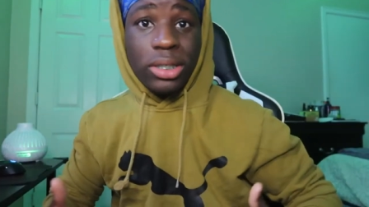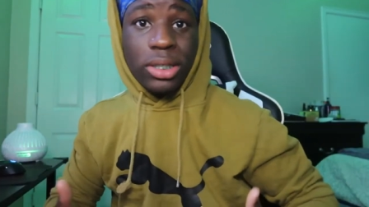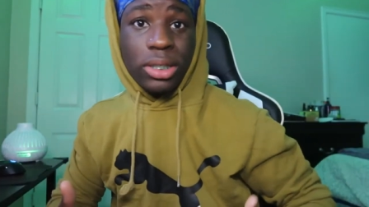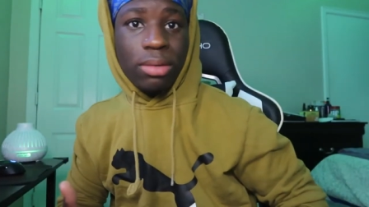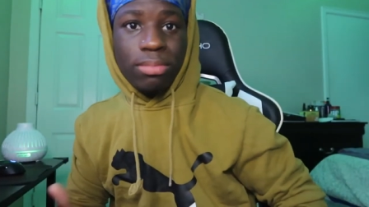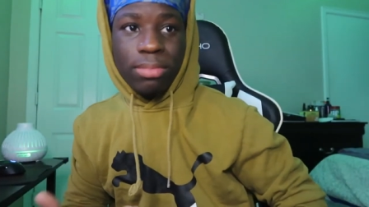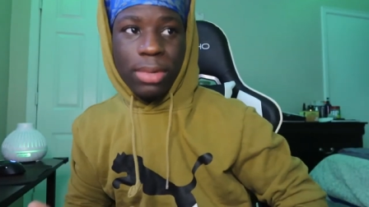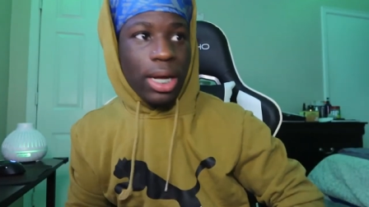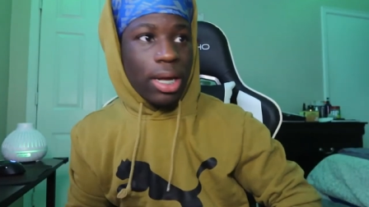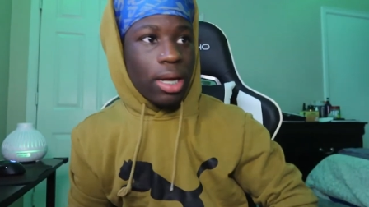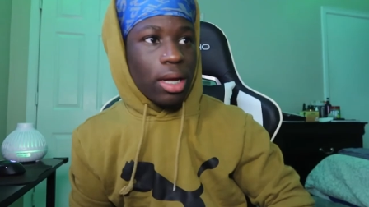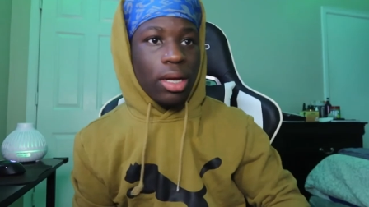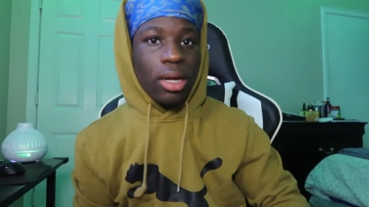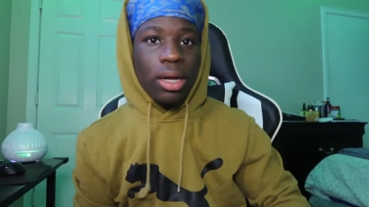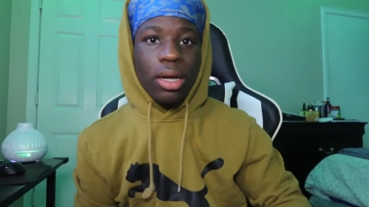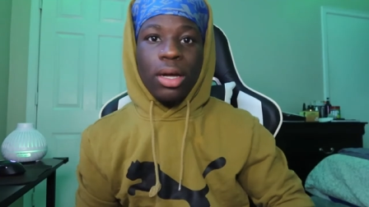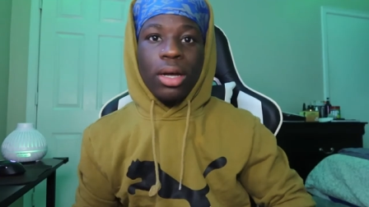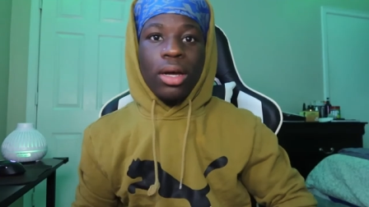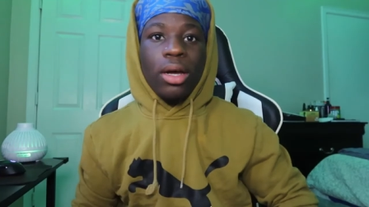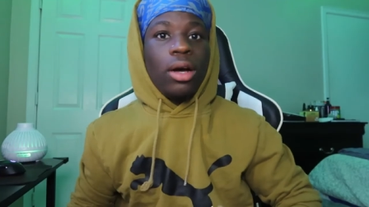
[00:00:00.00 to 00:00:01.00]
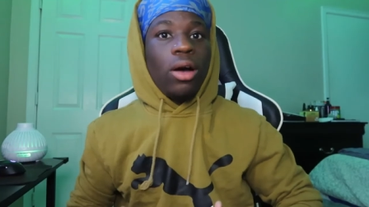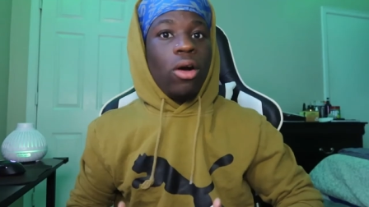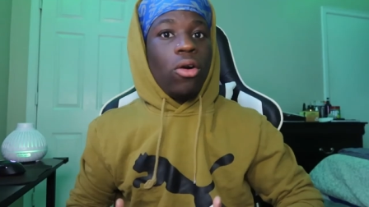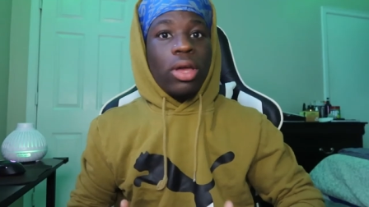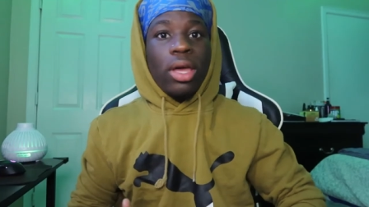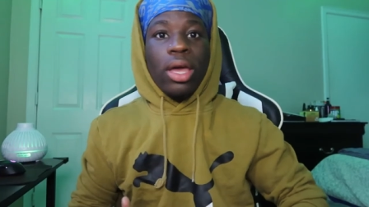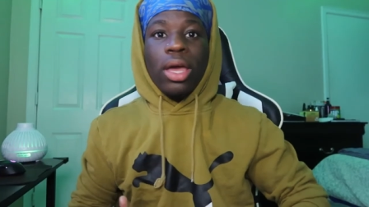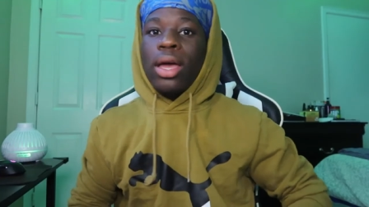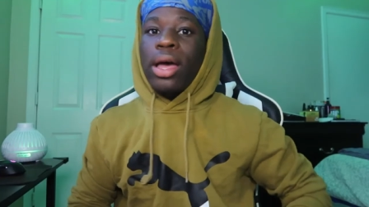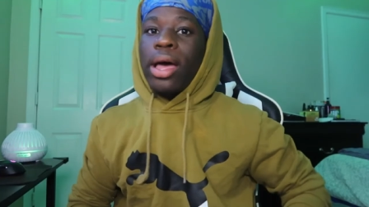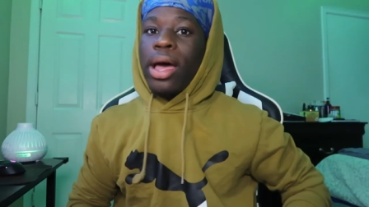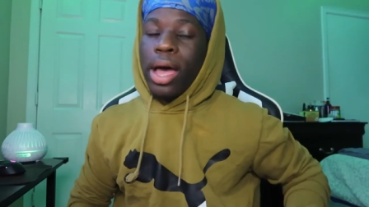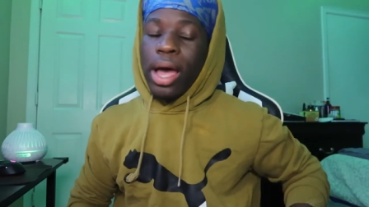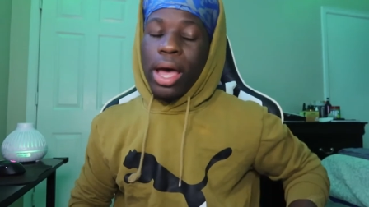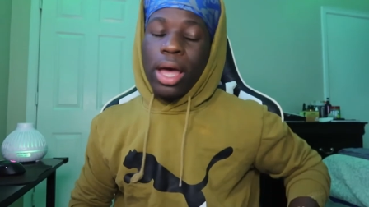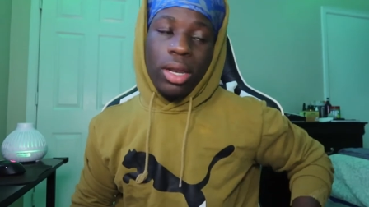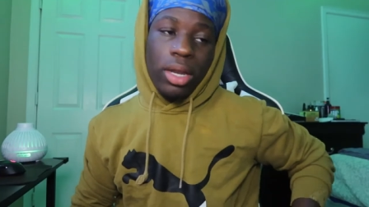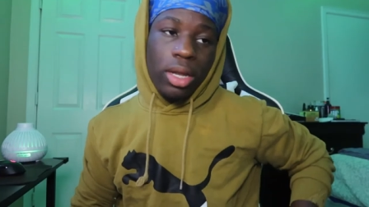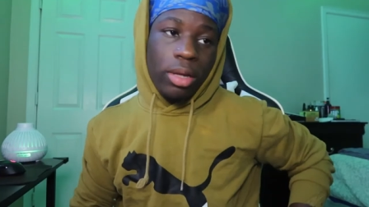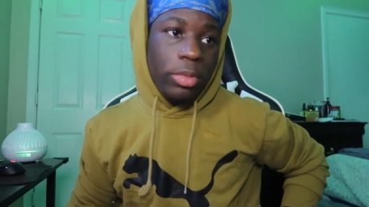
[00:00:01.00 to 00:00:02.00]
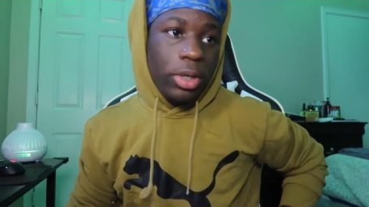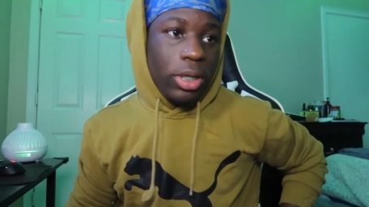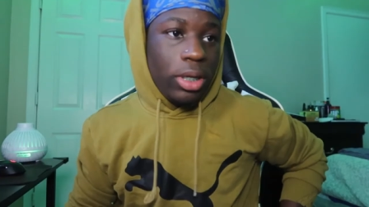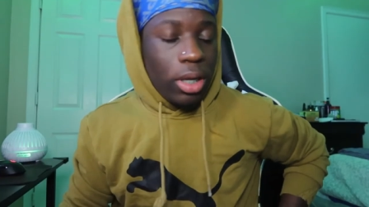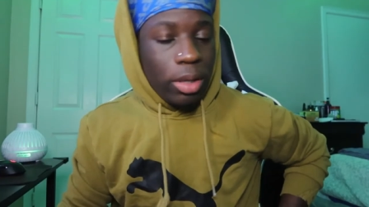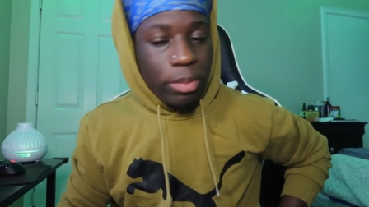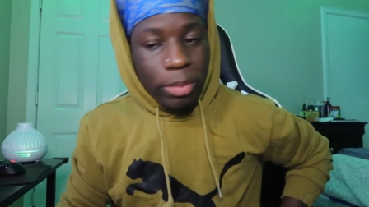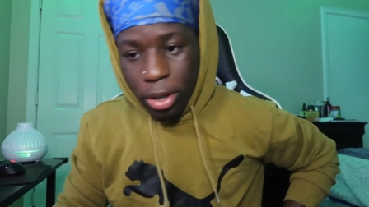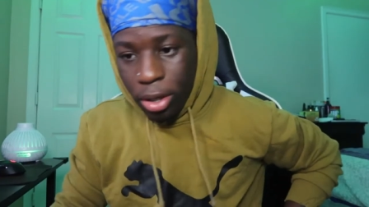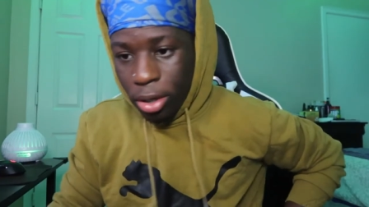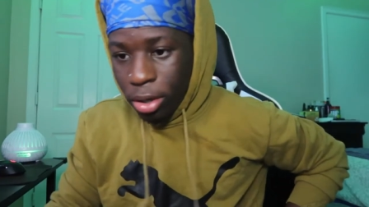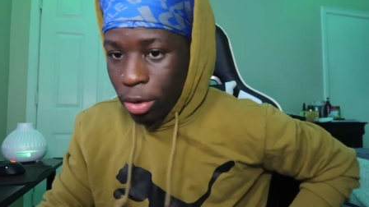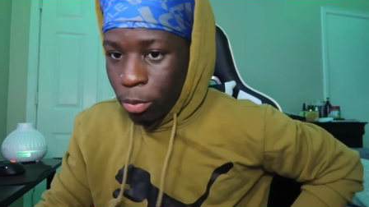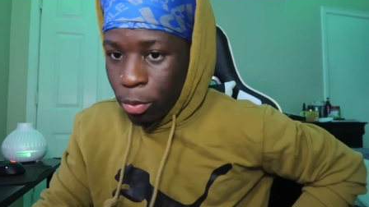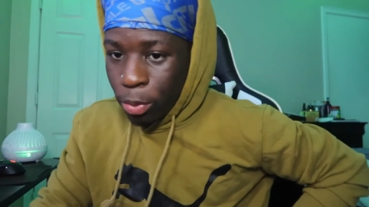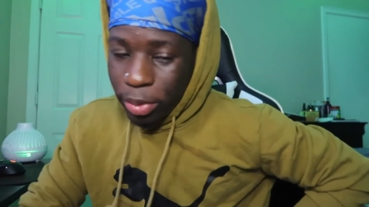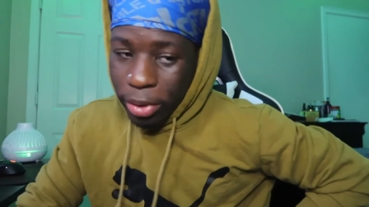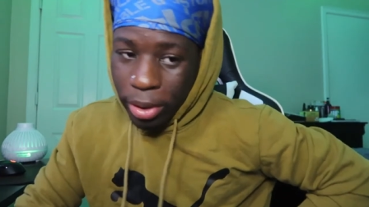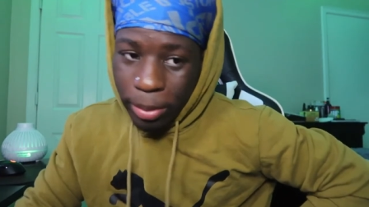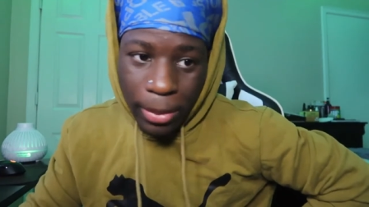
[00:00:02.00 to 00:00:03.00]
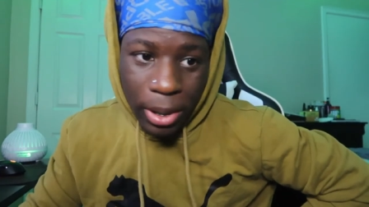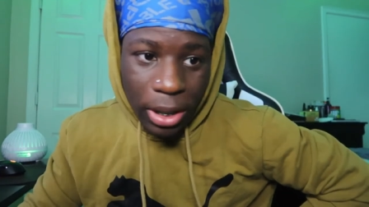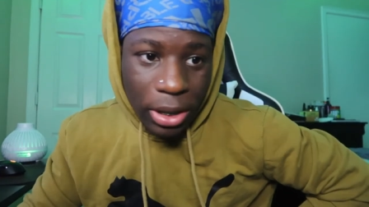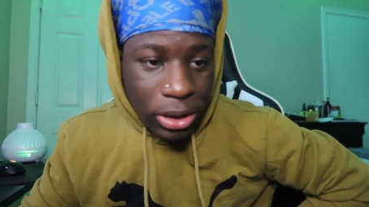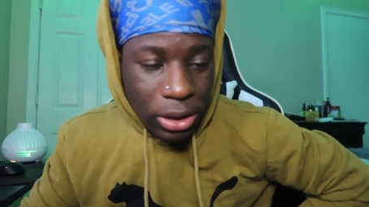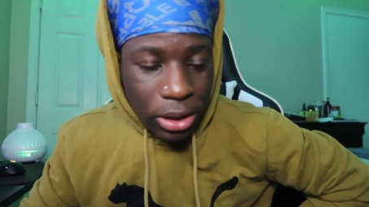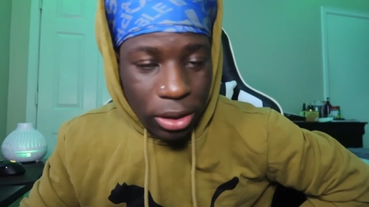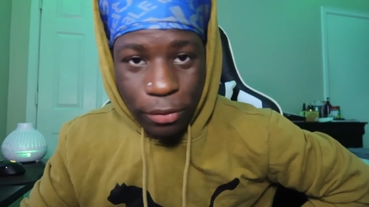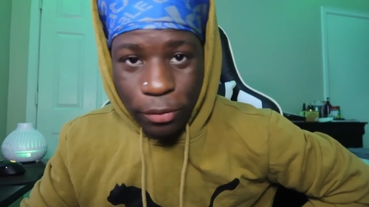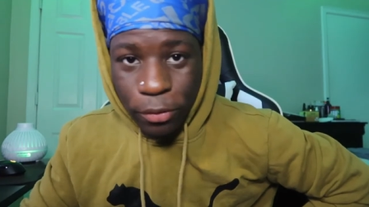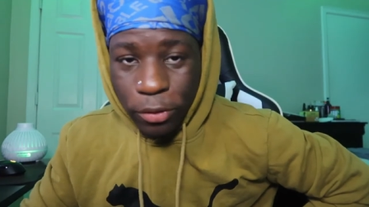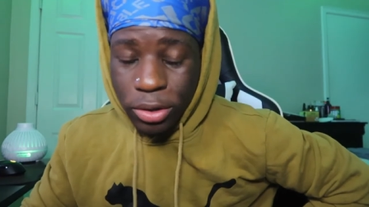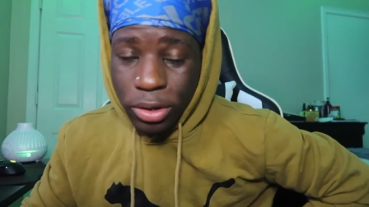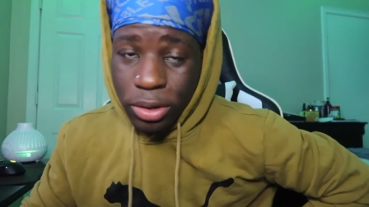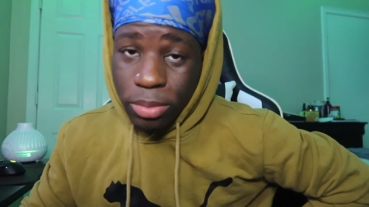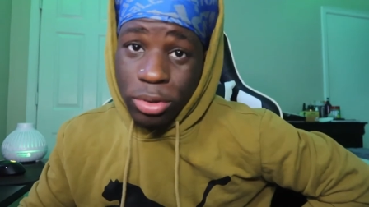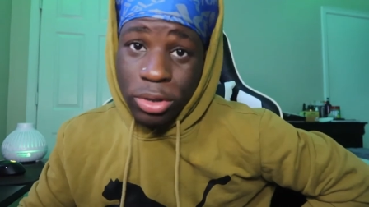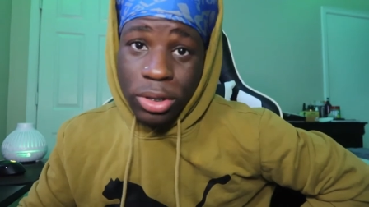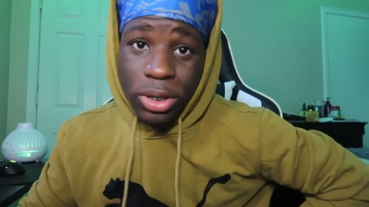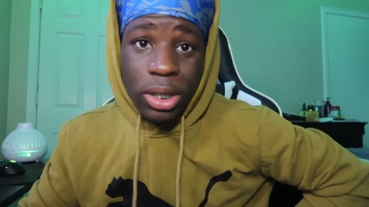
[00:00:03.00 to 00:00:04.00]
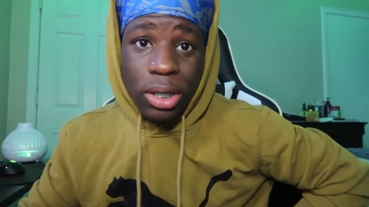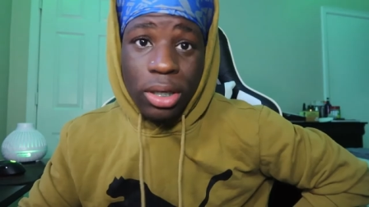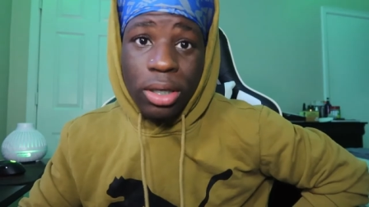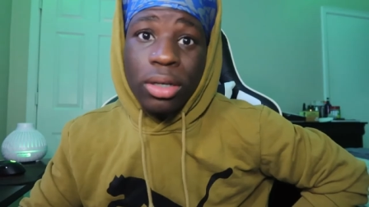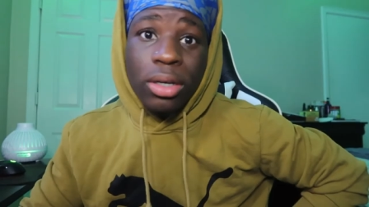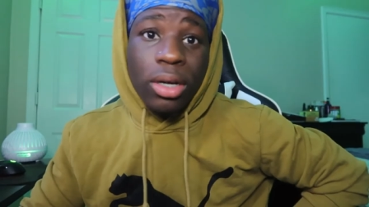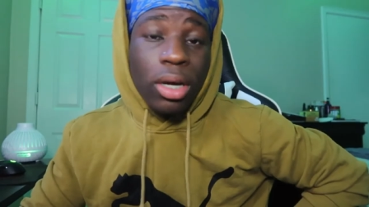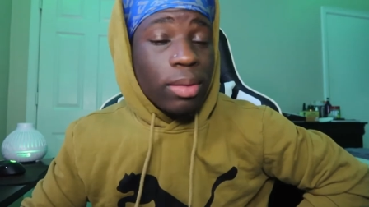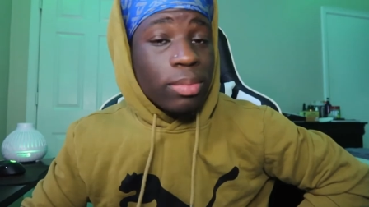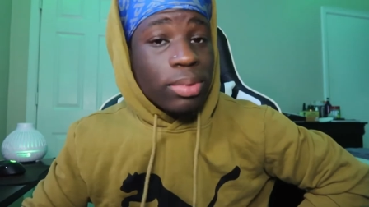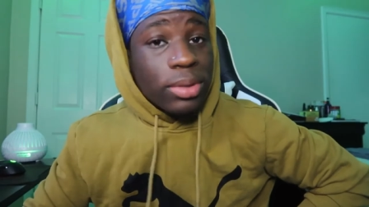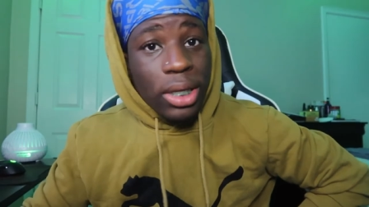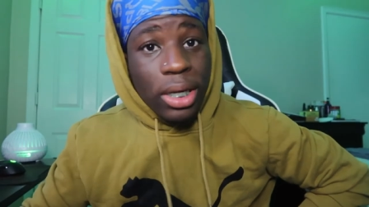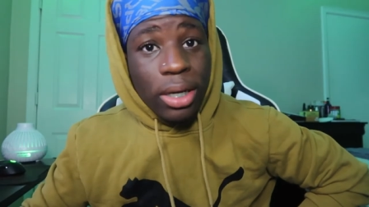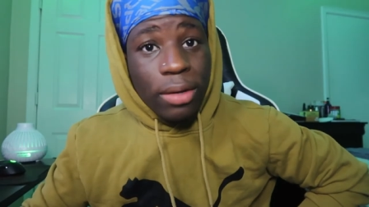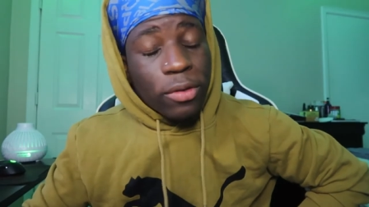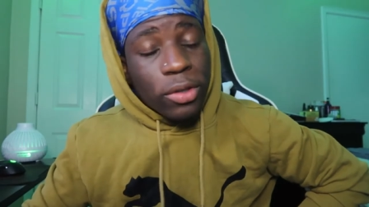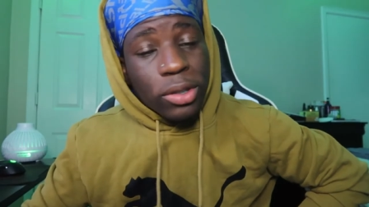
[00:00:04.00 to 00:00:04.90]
So I'm like, okay, alright, let me let me go and prepare myself for some shit, you know what I'm saying?